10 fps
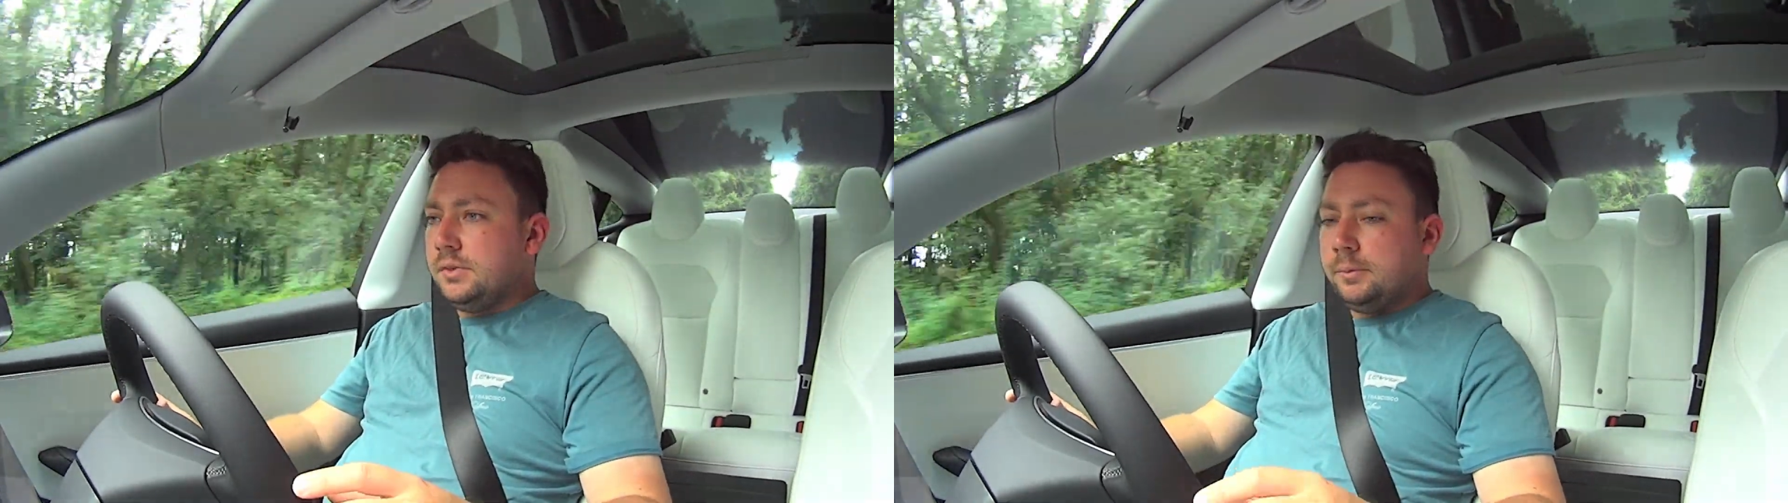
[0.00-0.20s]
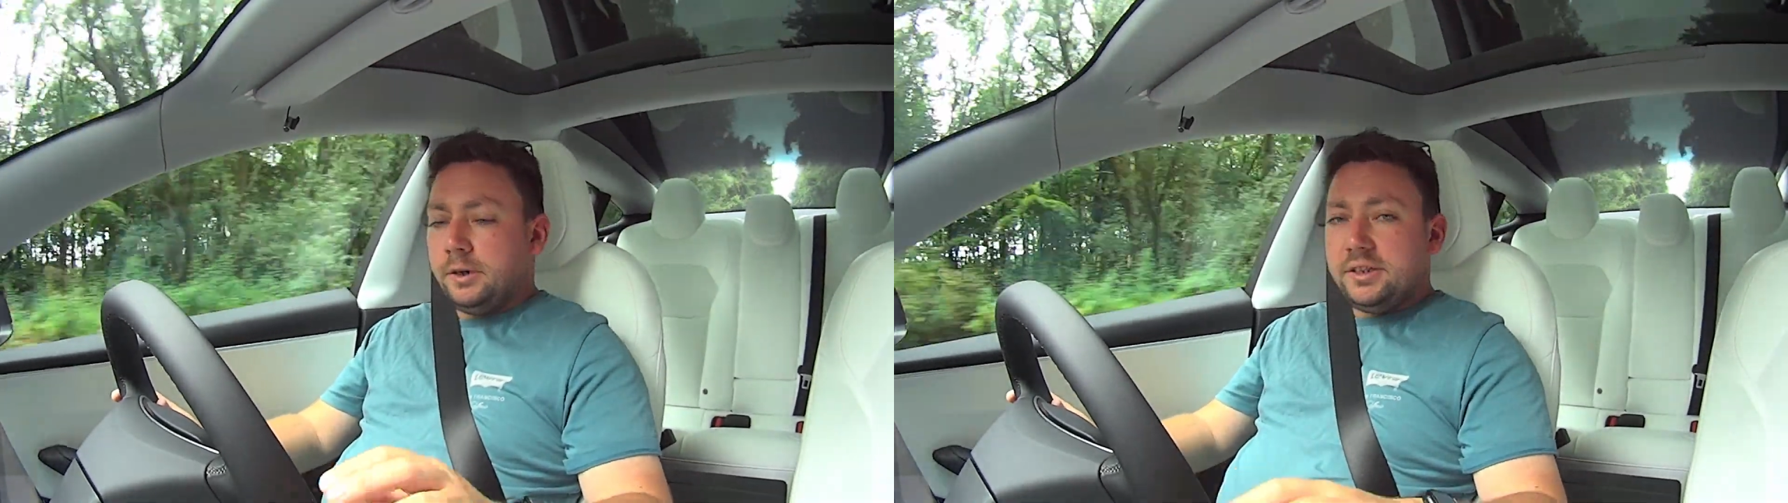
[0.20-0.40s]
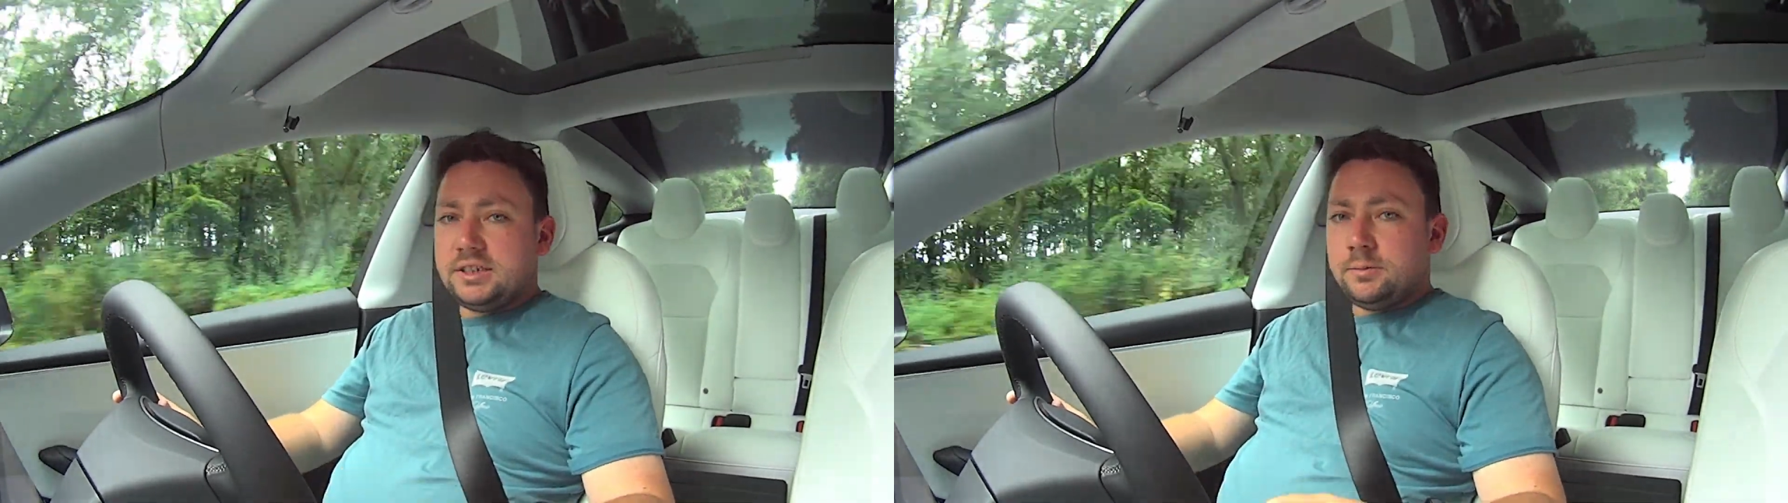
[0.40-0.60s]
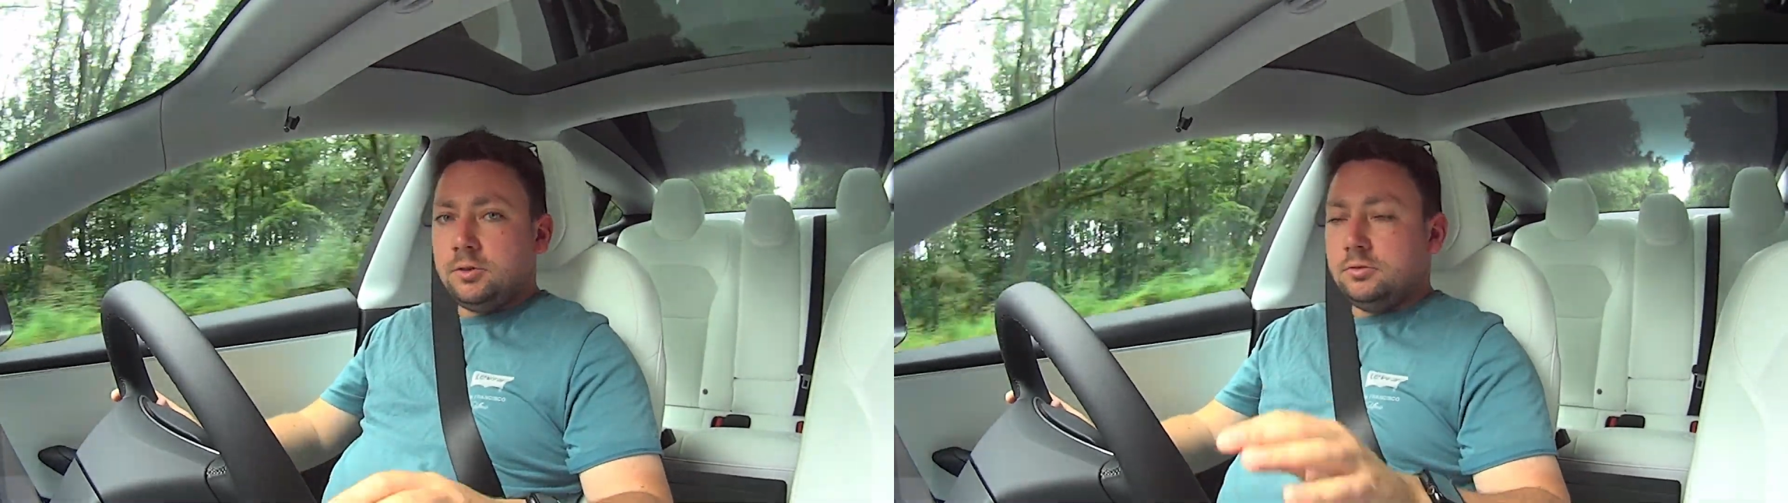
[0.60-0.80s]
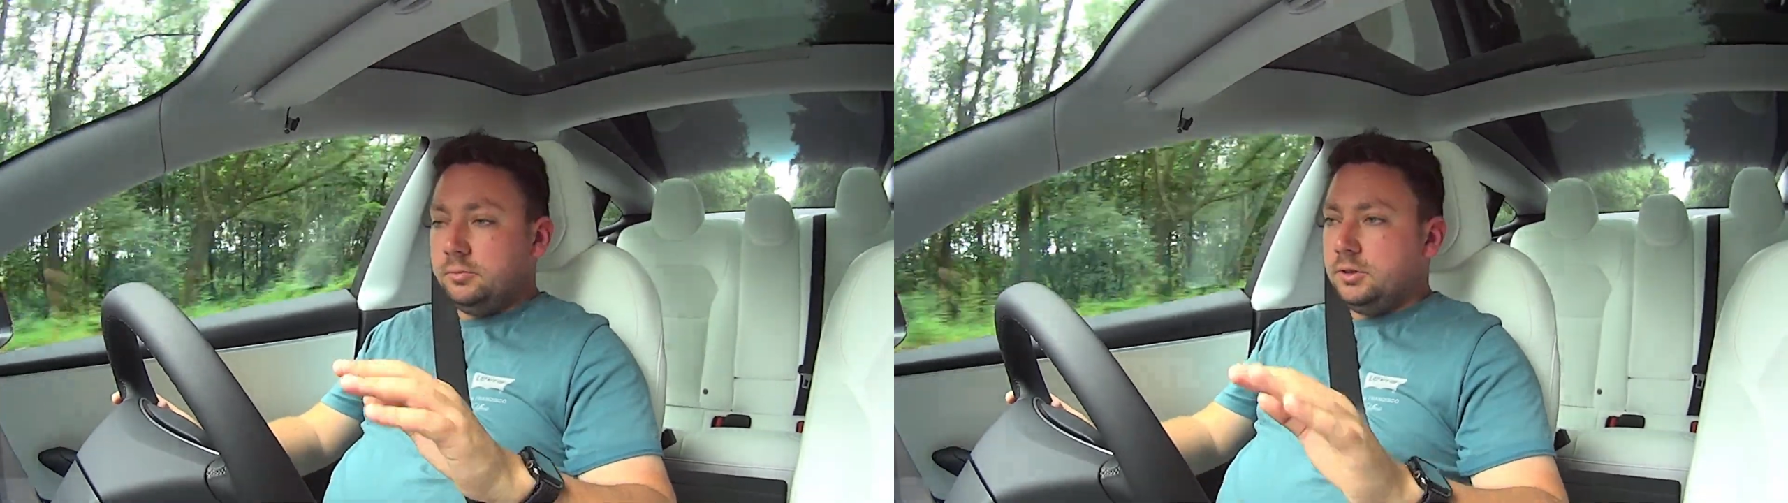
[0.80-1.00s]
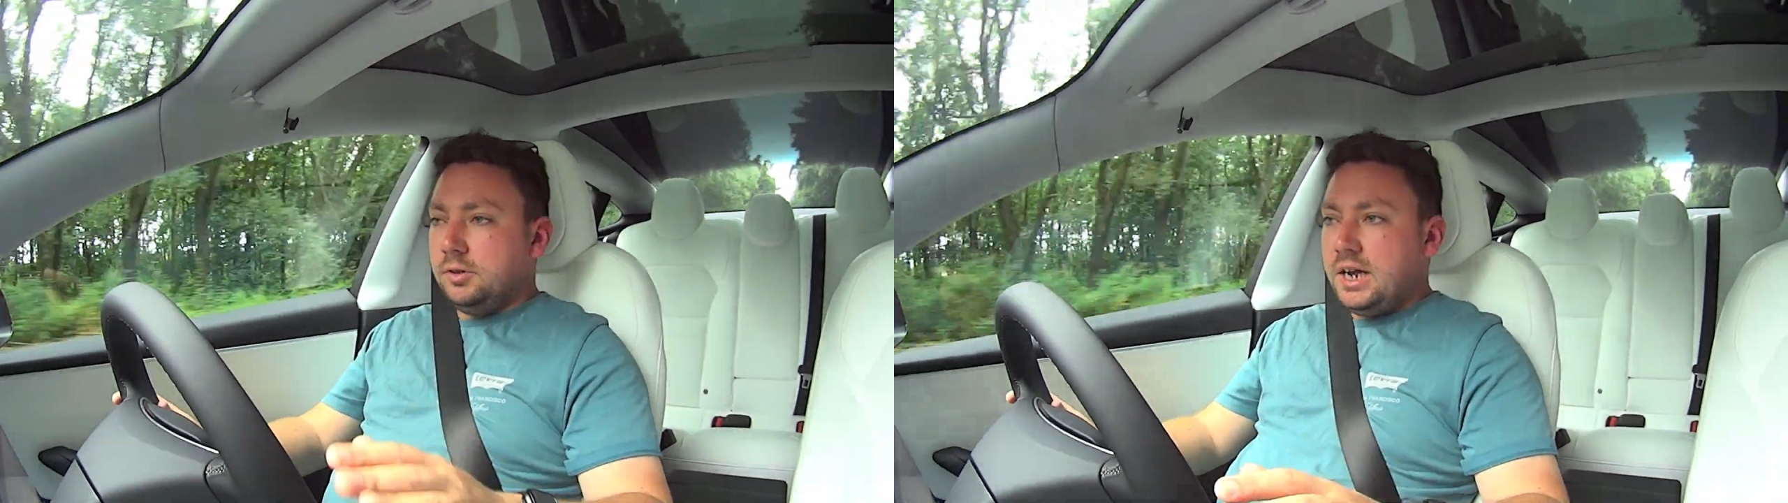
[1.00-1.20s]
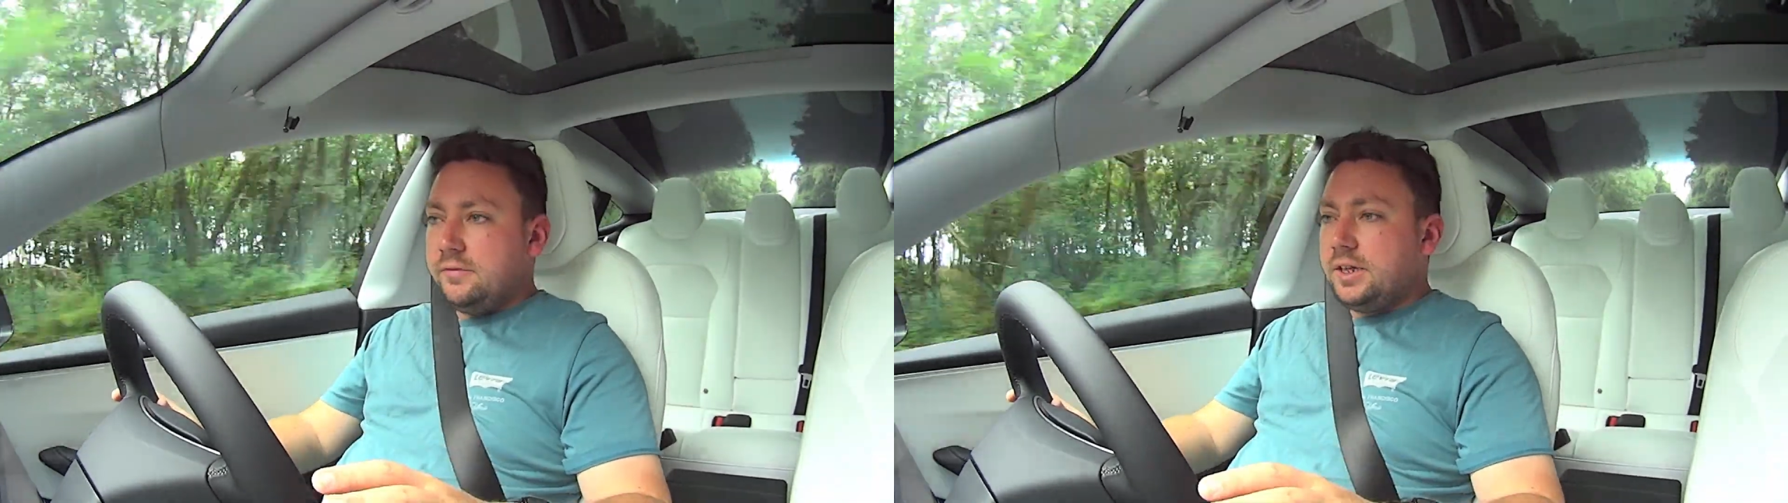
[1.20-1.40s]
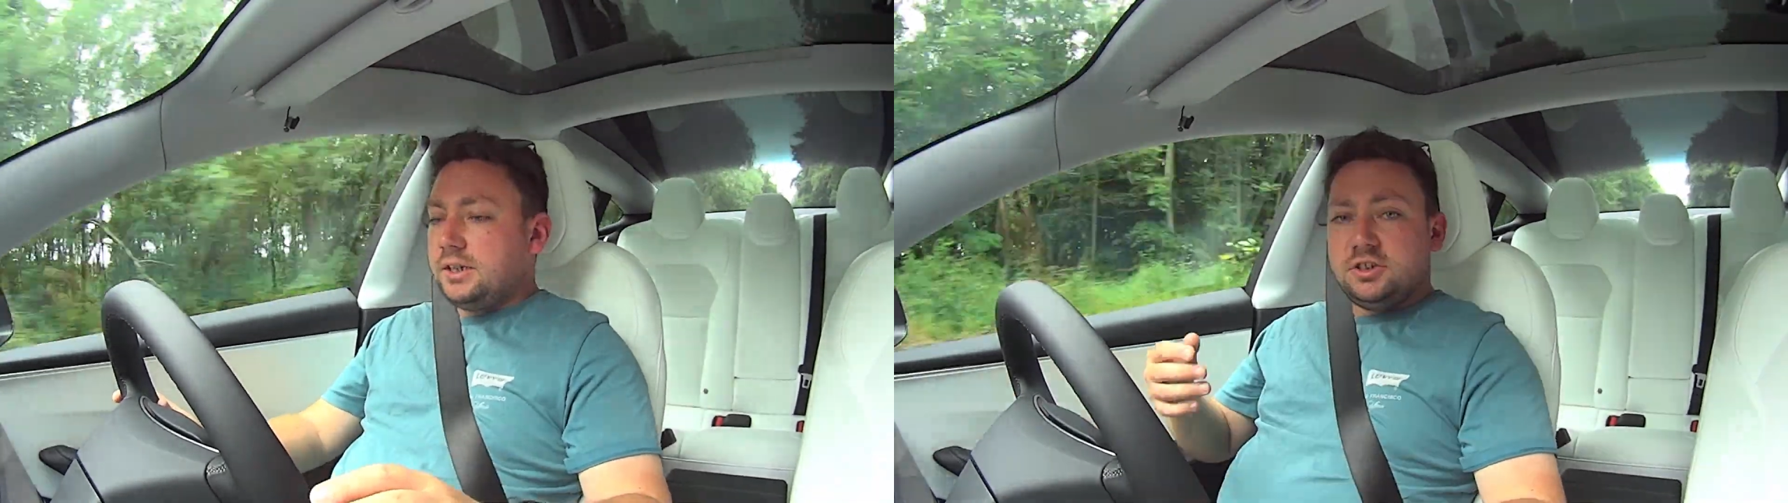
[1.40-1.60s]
But in this model we don't have that,